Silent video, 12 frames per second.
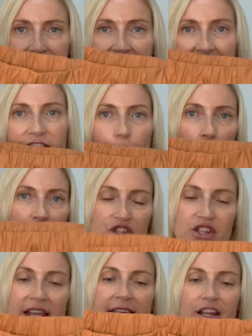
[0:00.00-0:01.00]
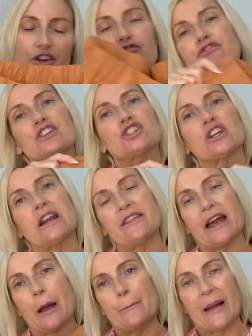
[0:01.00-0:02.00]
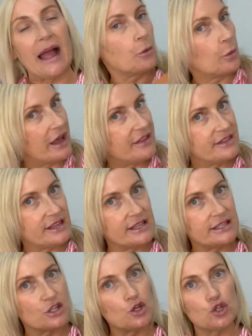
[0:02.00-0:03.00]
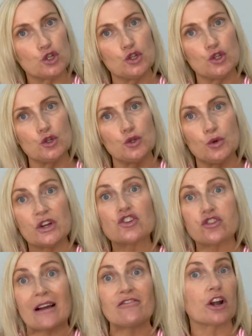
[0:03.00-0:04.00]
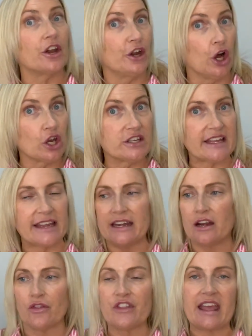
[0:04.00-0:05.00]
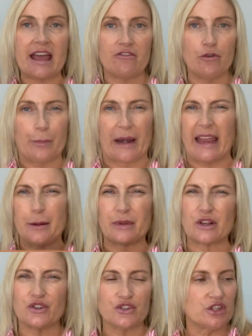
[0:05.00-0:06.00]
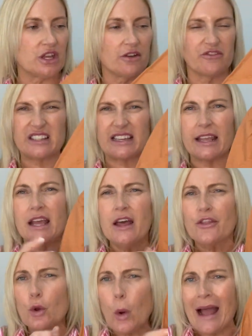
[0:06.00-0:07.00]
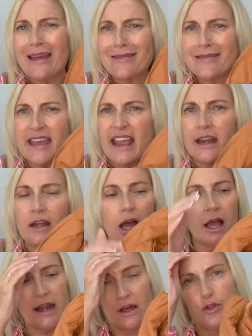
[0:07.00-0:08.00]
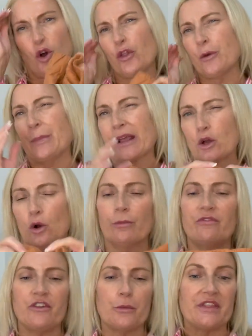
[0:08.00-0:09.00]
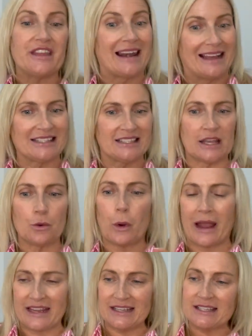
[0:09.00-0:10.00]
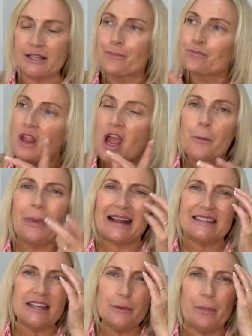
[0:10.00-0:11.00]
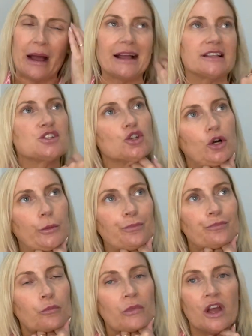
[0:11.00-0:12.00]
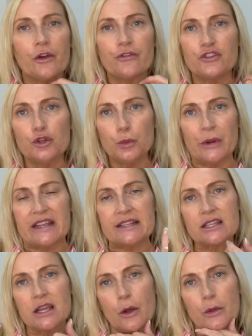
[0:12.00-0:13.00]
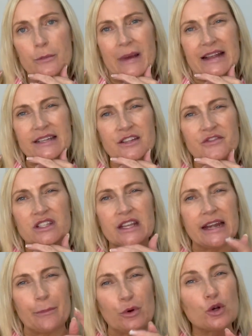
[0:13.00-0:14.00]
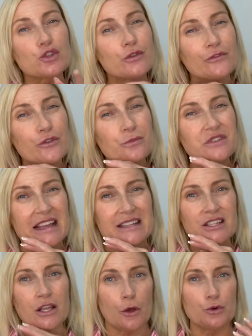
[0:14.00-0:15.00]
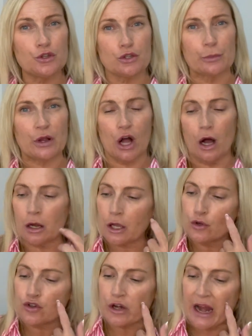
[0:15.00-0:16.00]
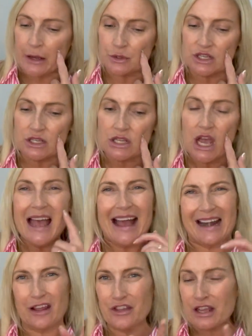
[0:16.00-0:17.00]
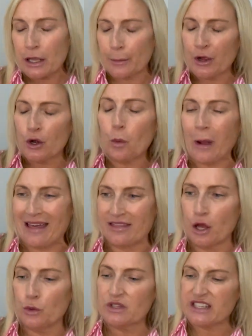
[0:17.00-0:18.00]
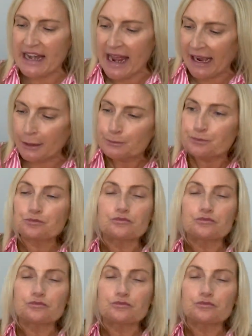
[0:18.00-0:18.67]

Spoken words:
Now, I was thinking originally that I might wear these to travel on holiday and on the aeroplane, because they obviously, they're quite thin and I thought they'd be comfy with the elastic waist. But I did buy some a few weeks ago. You might have seen, I bought some from Tesco, some cargo trousers, and I think I'm going to wear those now.